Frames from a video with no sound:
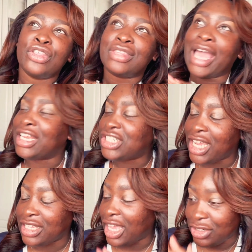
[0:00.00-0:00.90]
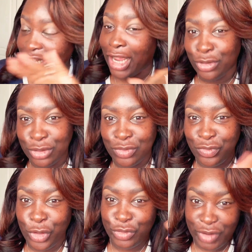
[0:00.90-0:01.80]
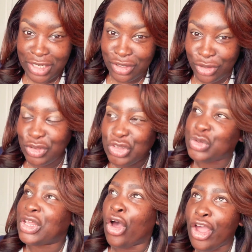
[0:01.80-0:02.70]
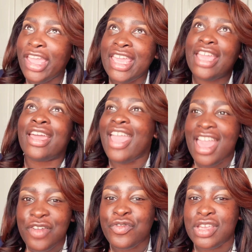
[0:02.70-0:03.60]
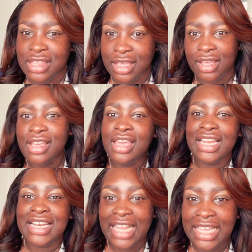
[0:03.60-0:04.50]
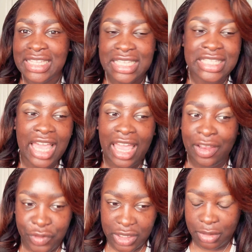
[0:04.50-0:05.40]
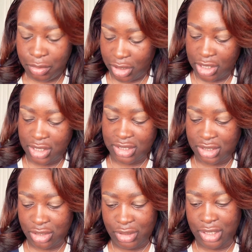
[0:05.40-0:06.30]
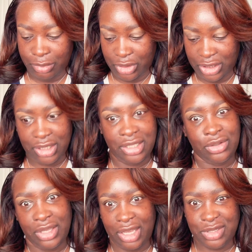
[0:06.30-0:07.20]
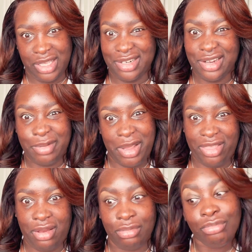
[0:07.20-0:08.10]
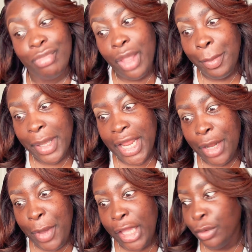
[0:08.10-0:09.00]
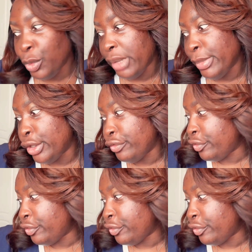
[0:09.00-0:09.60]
That channel on the radio, you'd hear everything, latest everything, because sorry, music in the UK was kind of dead back then. But anyway, we move.